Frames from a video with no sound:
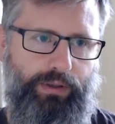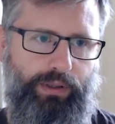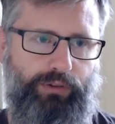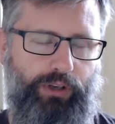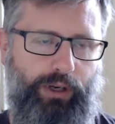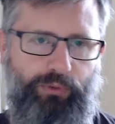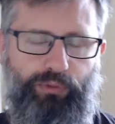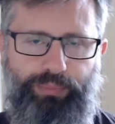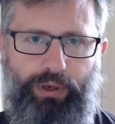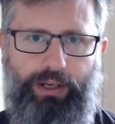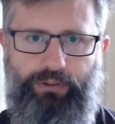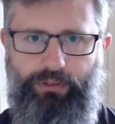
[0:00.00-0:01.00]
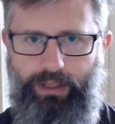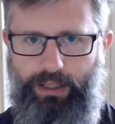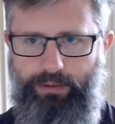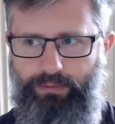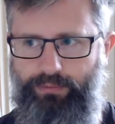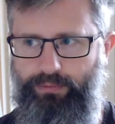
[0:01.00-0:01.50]
in terms of pricing,
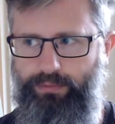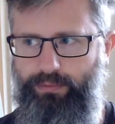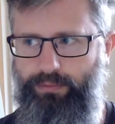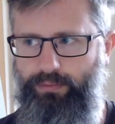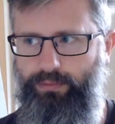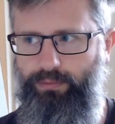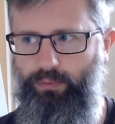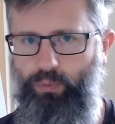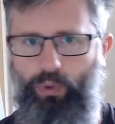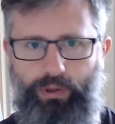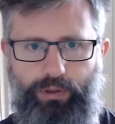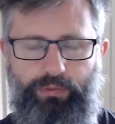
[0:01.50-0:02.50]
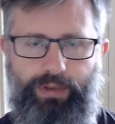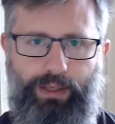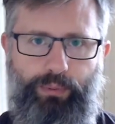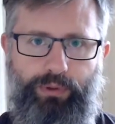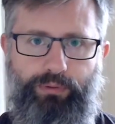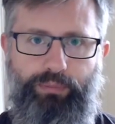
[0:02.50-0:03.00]
of what you think
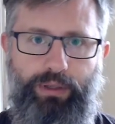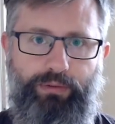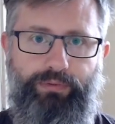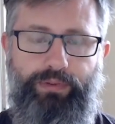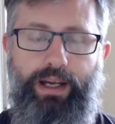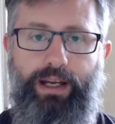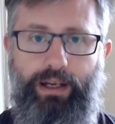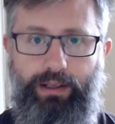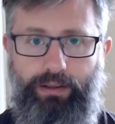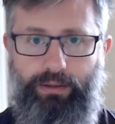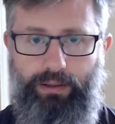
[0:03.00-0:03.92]
would be fair